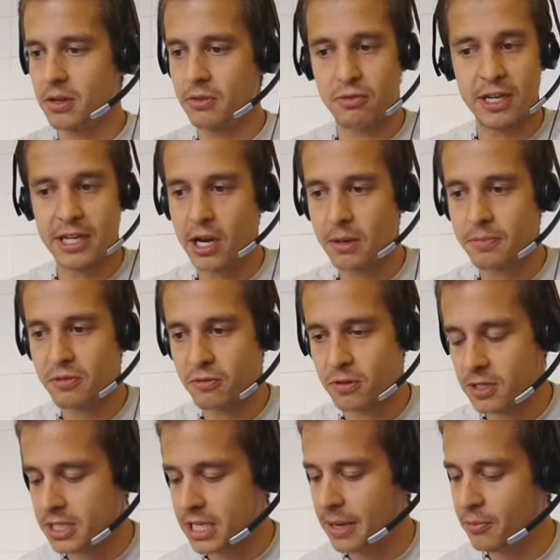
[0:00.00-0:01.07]
3D Hubs,
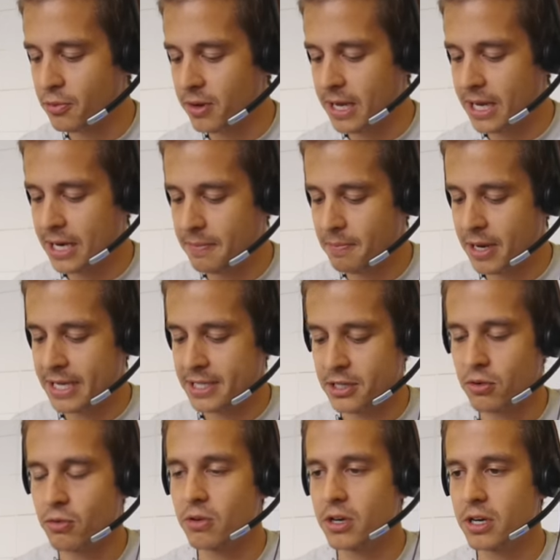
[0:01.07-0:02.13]
for example, and I place
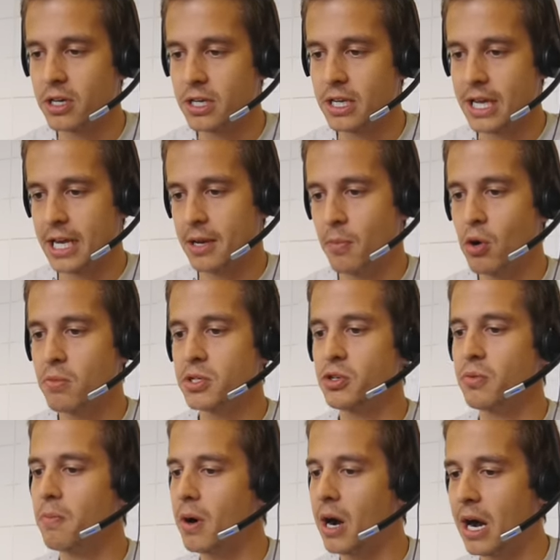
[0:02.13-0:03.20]
an order, and the moment
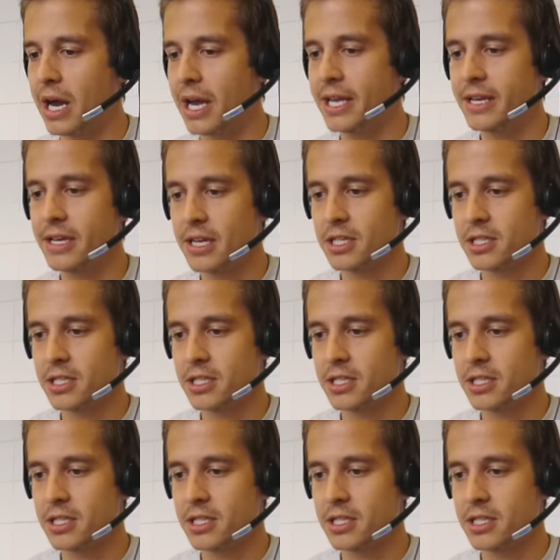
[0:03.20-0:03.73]
you buy,